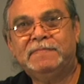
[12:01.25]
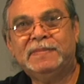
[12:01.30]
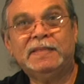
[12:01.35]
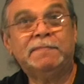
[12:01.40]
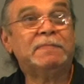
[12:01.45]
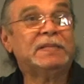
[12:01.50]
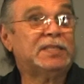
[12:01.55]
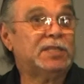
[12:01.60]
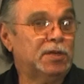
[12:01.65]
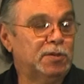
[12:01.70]
the
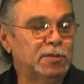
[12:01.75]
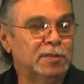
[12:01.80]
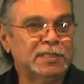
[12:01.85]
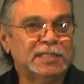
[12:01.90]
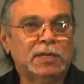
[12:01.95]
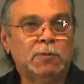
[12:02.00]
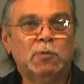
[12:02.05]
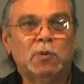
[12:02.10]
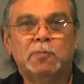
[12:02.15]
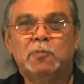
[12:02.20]
materials
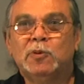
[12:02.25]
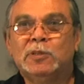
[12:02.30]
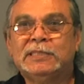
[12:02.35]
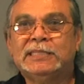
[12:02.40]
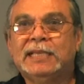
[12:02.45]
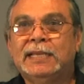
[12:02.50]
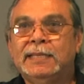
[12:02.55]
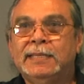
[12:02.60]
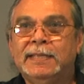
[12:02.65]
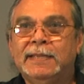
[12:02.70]
that we're
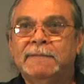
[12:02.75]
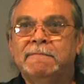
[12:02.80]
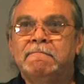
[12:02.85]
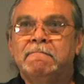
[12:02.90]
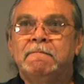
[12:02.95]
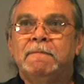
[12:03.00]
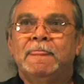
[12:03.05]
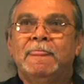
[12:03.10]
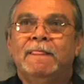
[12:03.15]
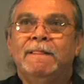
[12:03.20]
presenting
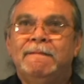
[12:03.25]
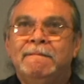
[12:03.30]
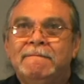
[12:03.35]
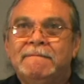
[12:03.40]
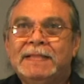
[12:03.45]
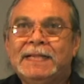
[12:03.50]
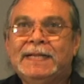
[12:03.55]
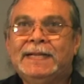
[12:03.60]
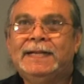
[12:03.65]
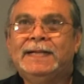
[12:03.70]

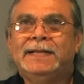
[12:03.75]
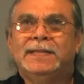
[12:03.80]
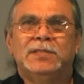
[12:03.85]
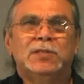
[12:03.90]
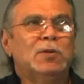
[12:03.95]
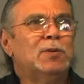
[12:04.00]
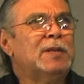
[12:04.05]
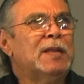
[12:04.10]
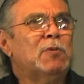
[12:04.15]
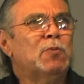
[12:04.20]

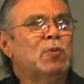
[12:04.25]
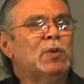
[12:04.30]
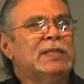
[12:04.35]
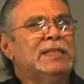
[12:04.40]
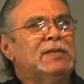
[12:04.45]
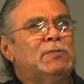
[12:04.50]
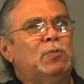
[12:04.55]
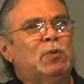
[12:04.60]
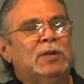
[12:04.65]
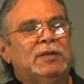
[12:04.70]
don't know
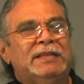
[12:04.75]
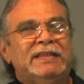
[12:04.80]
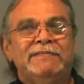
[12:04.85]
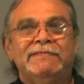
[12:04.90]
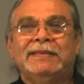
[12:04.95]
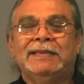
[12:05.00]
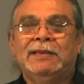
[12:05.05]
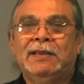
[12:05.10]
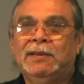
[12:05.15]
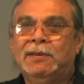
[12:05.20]
really where to
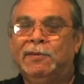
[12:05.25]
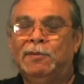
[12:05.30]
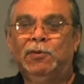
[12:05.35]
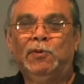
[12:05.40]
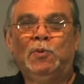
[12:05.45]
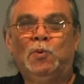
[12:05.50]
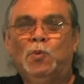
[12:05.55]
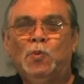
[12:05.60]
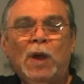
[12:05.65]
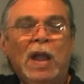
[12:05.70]
even
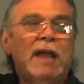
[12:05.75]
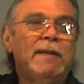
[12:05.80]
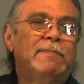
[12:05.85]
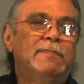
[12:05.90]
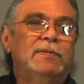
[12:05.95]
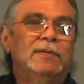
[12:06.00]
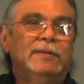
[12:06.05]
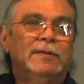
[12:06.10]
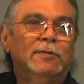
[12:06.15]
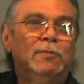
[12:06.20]

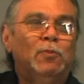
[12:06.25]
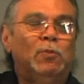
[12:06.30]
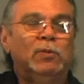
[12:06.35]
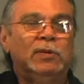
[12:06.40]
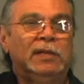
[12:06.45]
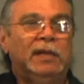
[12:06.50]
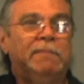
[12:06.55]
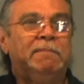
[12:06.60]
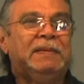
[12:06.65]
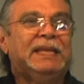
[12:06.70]
grab a
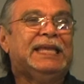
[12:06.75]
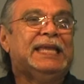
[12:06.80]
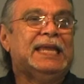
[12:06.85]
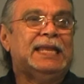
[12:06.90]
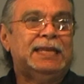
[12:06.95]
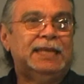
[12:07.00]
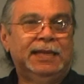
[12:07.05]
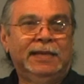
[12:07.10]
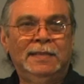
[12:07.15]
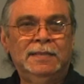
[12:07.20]

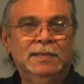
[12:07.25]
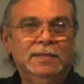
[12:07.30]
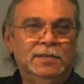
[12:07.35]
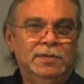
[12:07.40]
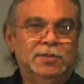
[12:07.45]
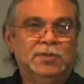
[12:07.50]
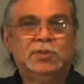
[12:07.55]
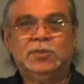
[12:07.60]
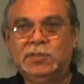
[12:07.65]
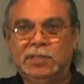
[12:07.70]
beginning
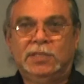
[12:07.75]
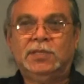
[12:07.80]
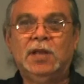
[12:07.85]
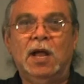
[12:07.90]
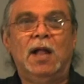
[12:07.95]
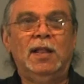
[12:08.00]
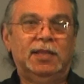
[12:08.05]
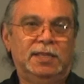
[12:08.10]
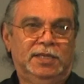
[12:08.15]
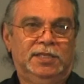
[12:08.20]
to the
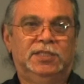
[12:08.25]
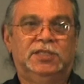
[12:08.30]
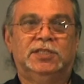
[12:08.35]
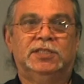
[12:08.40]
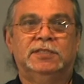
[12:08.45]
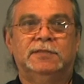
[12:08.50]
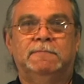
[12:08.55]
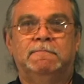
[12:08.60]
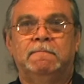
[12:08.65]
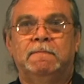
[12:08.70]

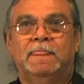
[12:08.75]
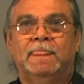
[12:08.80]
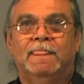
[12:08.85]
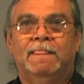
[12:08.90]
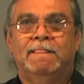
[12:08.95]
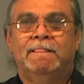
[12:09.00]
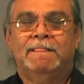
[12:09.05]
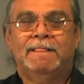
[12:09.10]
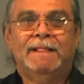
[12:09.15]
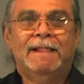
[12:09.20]
knowledge.
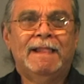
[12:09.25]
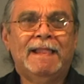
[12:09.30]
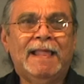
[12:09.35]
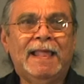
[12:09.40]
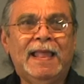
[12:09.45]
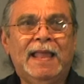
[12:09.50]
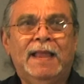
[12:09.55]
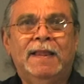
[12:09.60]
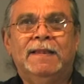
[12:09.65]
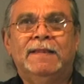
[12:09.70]

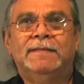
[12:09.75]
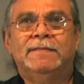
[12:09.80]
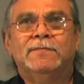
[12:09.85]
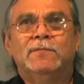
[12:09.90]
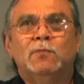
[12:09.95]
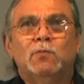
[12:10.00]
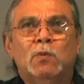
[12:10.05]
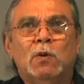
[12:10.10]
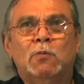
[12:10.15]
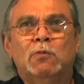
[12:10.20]
And
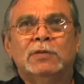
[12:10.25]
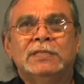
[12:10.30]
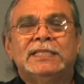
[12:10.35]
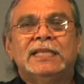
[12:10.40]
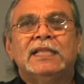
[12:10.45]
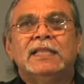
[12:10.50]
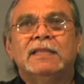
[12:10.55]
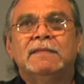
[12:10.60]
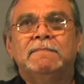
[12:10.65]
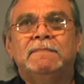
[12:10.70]
what we're
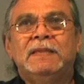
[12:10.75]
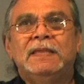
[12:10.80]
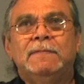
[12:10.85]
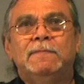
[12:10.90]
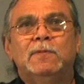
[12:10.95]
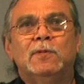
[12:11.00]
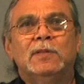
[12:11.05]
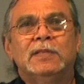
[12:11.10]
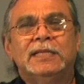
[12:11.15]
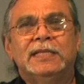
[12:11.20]
telling
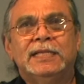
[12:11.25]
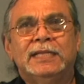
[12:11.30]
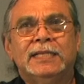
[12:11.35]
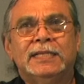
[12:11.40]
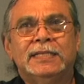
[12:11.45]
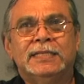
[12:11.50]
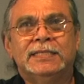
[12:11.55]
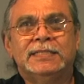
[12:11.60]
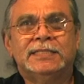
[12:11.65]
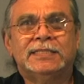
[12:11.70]
people
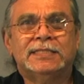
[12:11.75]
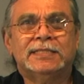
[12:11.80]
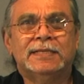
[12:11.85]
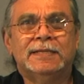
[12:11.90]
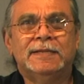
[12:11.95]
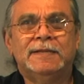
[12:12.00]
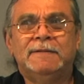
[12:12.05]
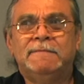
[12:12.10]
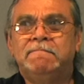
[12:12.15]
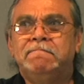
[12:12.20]
is
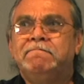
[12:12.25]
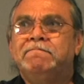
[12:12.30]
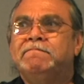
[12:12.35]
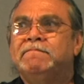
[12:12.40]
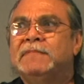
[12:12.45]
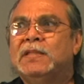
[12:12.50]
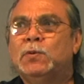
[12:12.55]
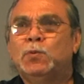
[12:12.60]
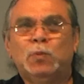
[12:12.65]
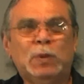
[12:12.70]

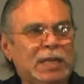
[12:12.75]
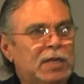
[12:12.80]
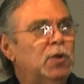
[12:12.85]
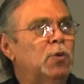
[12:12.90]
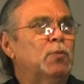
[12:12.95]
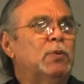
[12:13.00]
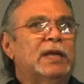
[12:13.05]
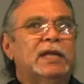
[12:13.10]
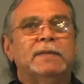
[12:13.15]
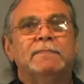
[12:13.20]
read
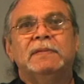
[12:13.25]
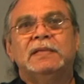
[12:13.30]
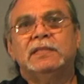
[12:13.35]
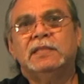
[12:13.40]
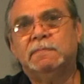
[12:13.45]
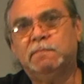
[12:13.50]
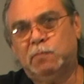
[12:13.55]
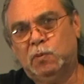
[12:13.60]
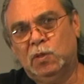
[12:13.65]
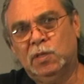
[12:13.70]
our
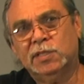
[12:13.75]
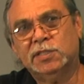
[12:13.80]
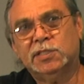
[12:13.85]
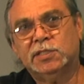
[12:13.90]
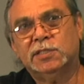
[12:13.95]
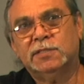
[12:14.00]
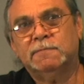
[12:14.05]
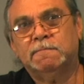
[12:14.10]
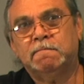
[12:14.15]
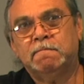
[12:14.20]
recommended
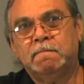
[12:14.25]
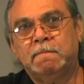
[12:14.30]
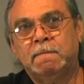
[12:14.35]
books,